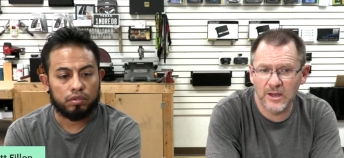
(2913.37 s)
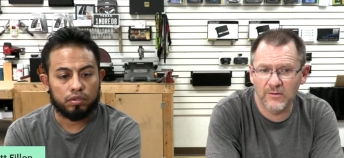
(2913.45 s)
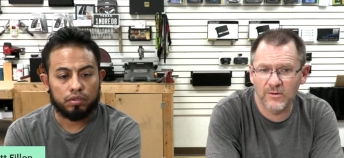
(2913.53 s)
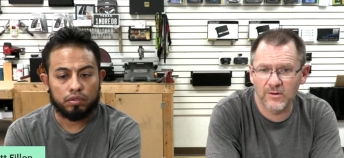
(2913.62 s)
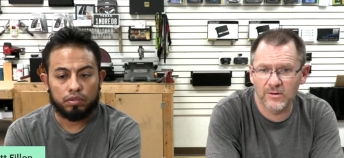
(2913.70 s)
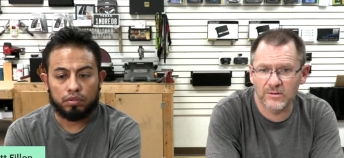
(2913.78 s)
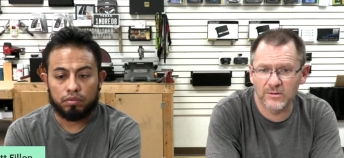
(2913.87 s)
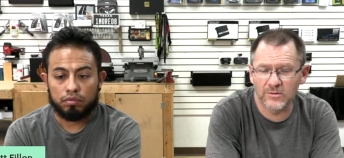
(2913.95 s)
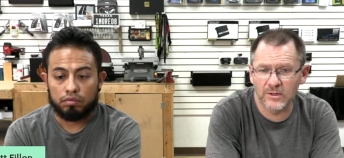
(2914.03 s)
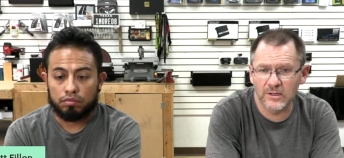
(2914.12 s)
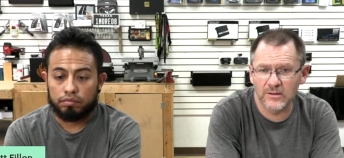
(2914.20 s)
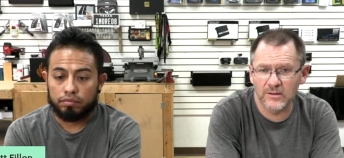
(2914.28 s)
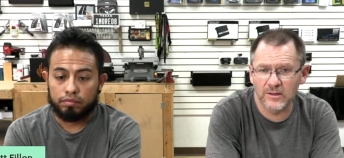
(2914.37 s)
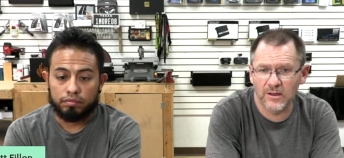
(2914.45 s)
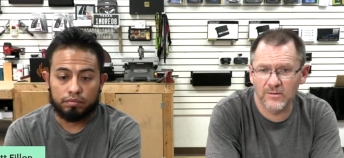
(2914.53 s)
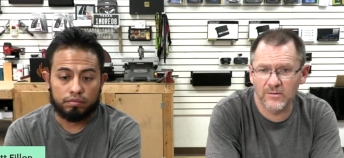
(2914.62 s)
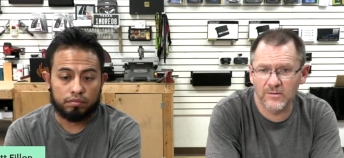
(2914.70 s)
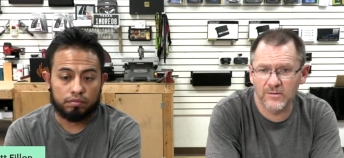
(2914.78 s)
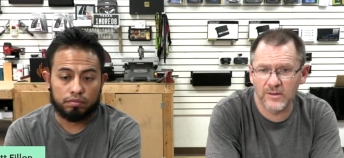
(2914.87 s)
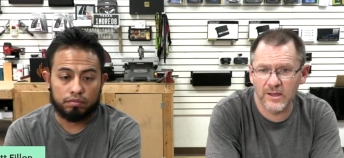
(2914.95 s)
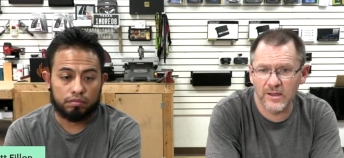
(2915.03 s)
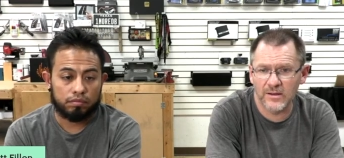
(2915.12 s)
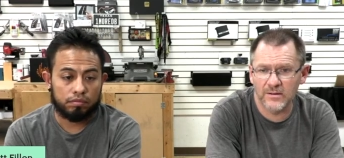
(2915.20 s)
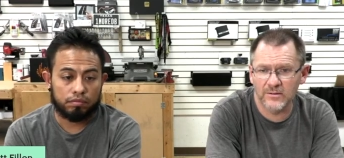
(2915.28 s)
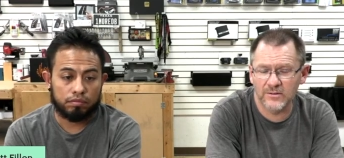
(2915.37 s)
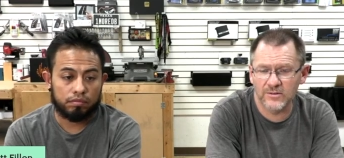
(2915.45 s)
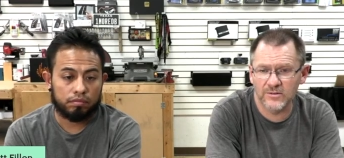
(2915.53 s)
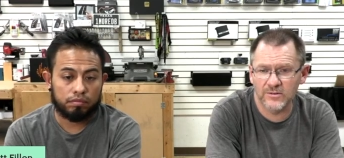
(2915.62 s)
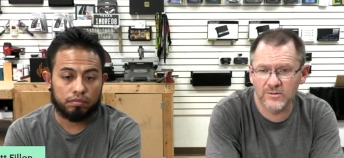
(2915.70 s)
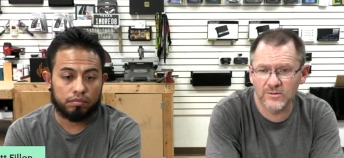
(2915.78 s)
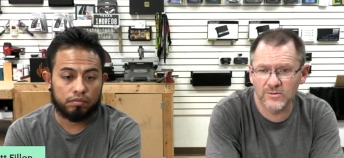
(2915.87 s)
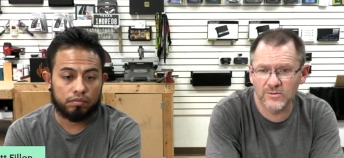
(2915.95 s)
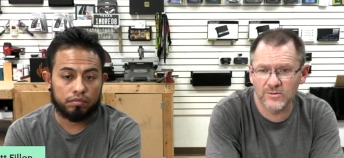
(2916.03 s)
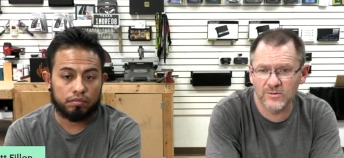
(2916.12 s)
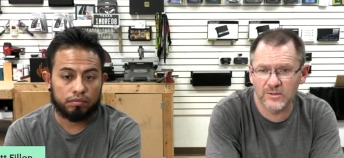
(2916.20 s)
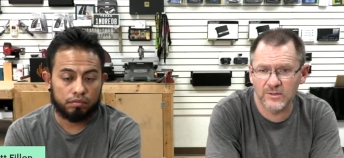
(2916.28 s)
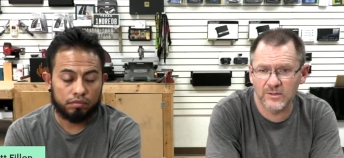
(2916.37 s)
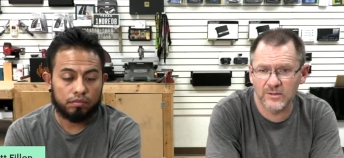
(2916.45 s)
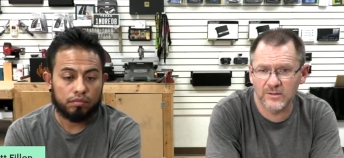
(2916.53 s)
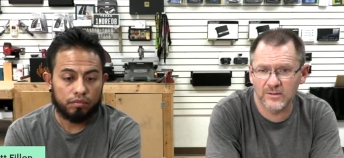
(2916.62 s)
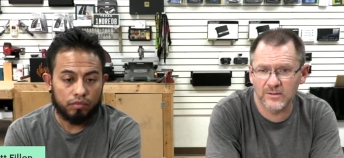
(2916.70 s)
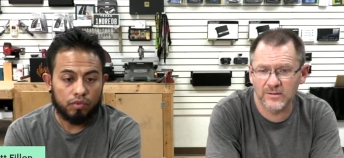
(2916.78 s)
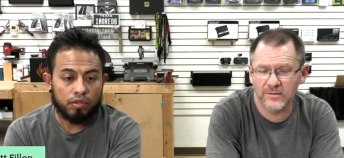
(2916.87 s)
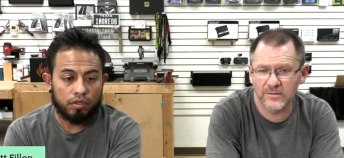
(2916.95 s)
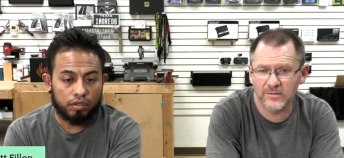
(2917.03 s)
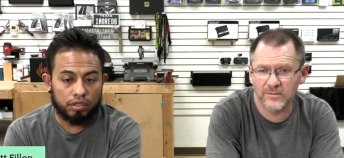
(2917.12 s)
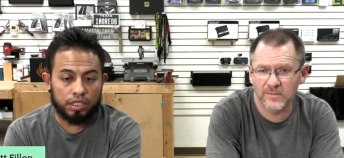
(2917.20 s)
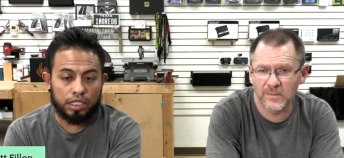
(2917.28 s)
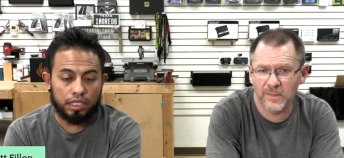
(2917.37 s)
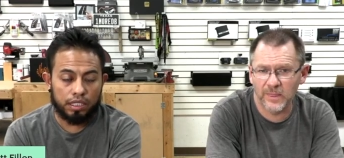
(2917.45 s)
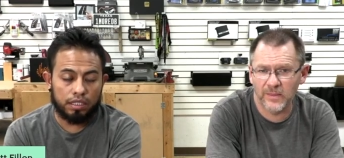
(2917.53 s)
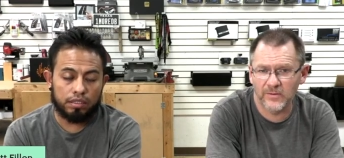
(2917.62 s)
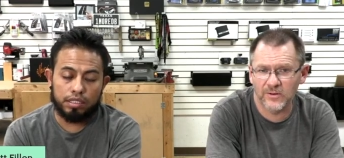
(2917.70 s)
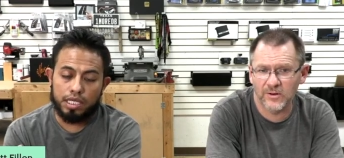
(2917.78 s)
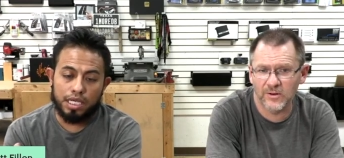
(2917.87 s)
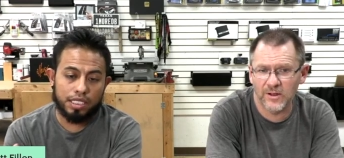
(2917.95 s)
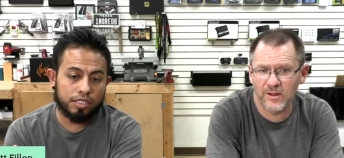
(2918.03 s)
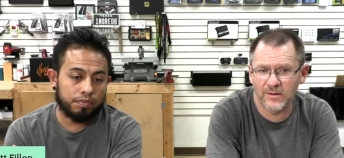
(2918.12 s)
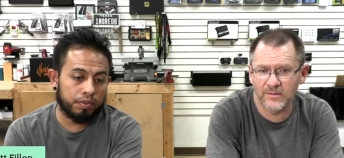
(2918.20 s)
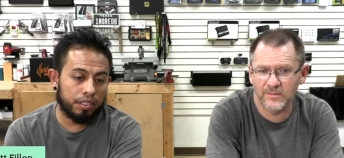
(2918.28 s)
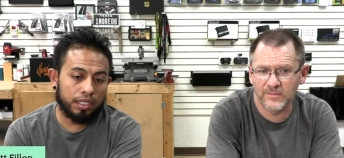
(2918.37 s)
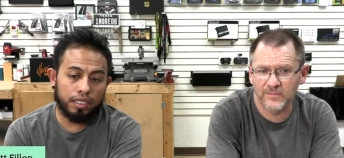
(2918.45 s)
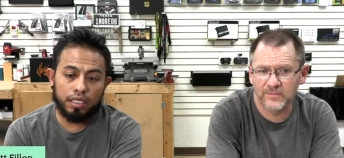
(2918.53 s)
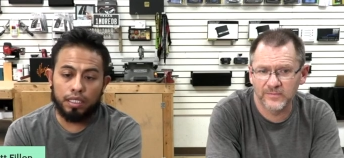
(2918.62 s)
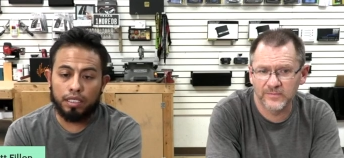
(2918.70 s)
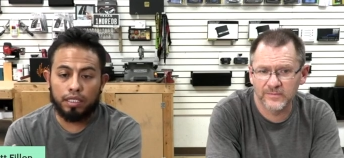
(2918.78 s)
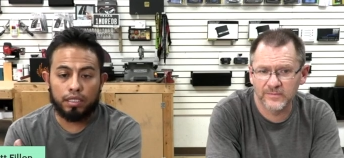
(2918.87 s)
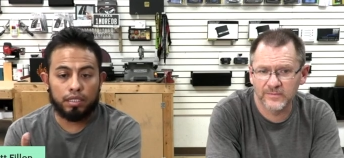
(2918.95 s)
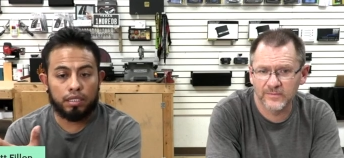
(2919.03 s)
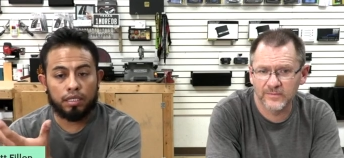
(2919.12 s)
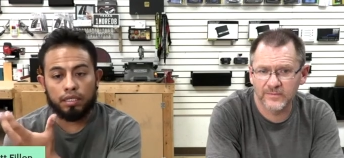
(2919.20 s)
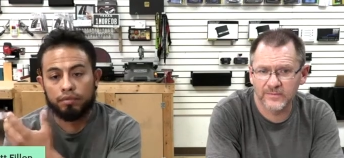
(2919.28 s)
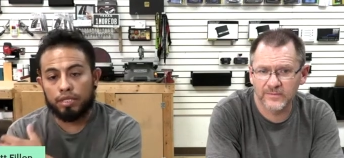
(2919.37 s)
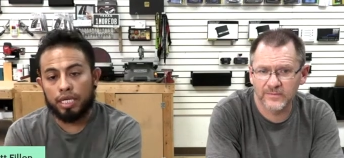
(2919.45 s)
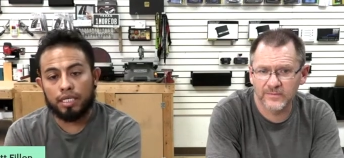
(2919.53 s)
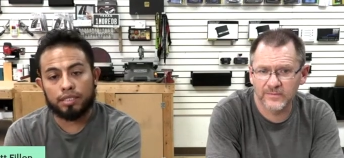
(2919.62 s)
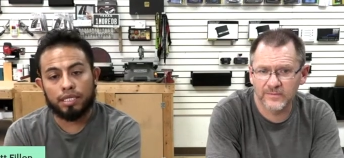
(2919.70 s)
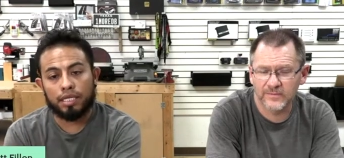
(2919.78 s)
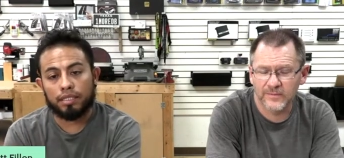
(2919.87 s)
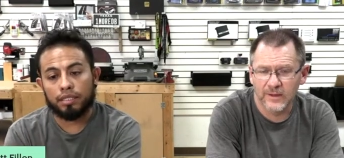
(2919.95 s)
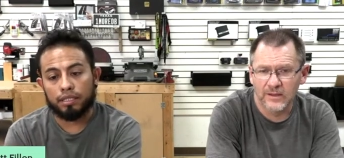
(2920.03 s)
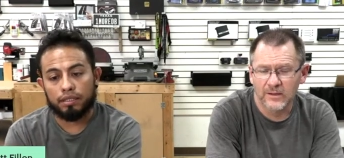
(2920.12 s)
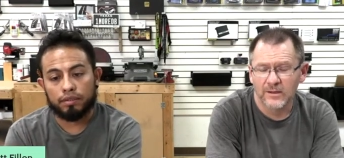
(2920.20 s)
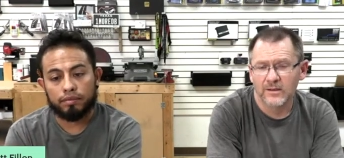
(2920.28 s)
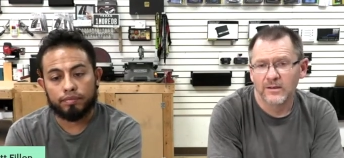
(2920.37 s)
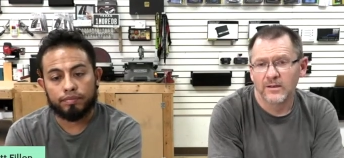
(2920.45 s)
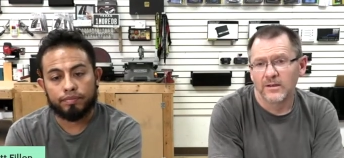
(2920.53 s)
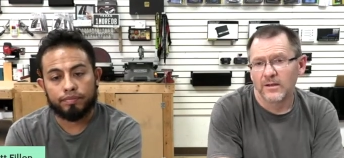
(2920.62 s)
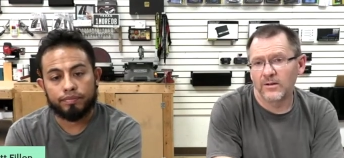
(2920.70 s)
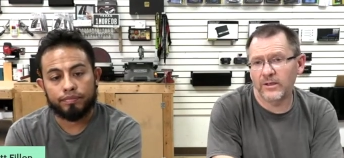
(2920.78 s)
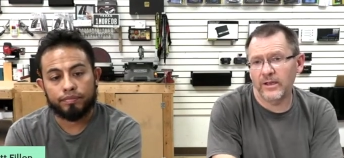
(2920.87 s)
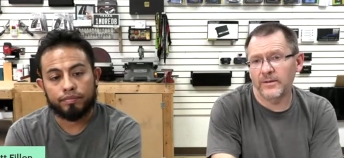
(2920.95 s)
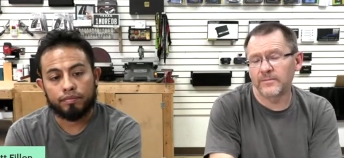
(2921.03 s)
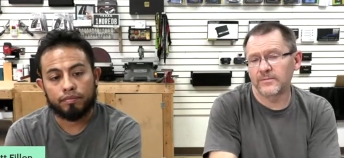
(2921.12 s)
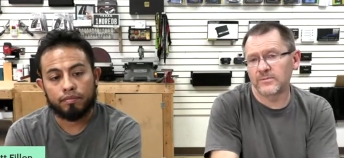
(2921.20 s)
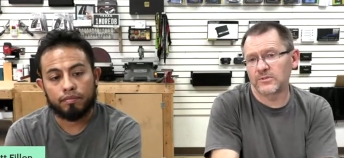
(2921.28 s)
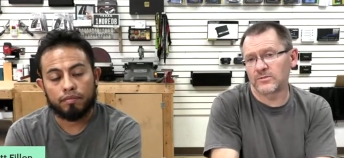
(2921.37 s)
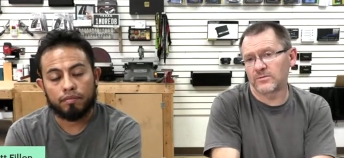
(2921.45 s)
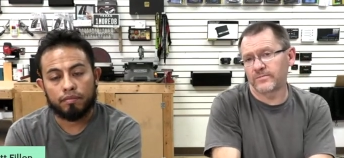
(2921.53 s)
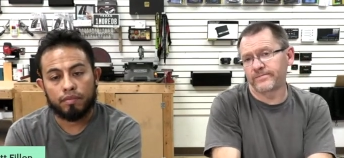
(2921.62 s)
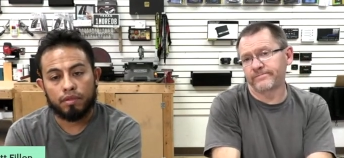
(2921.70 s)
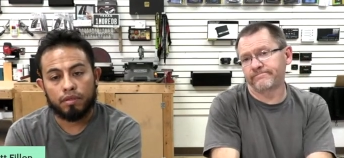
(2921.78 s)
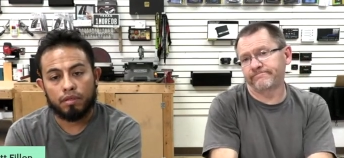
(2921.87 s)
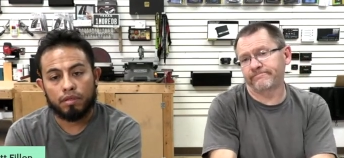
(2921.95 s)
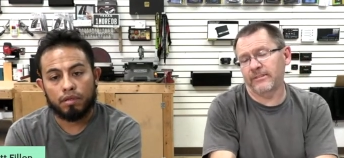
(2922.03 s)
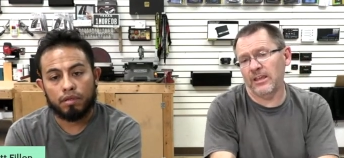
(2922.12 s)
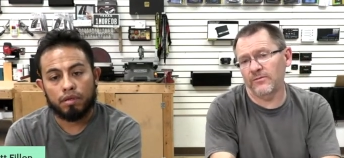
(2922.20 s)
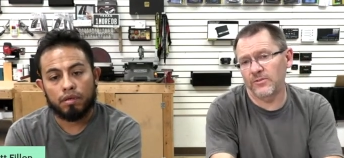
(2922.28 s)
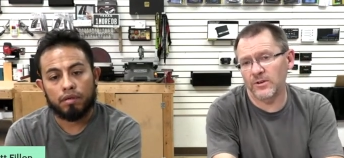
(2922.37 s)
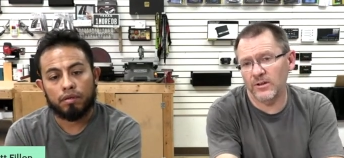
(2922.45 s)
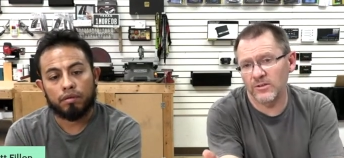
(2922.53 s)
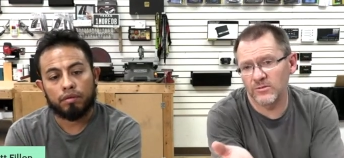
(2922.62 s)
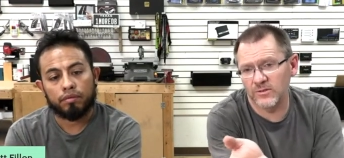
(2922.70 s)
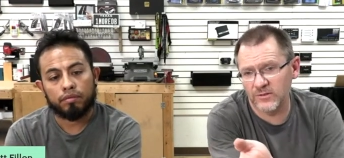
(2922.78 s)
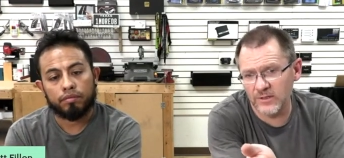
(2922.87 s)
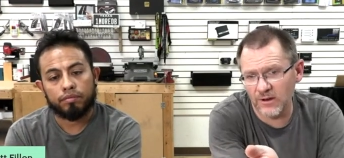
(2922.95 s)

Speaker 1: we never do anything other than just use the
Speaker 2: DSP.
Speaker 1: Yeah, exactly. Okay. If you're going to use a